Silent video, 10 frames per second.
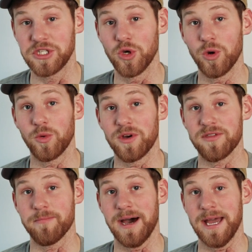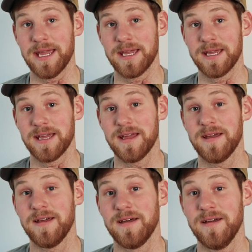do it with my
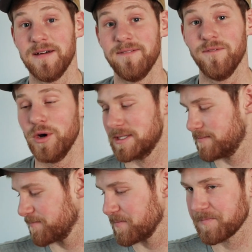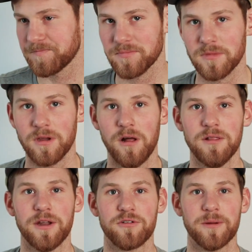voice. I'll
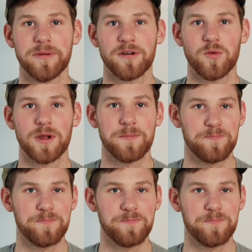let her rip here quick.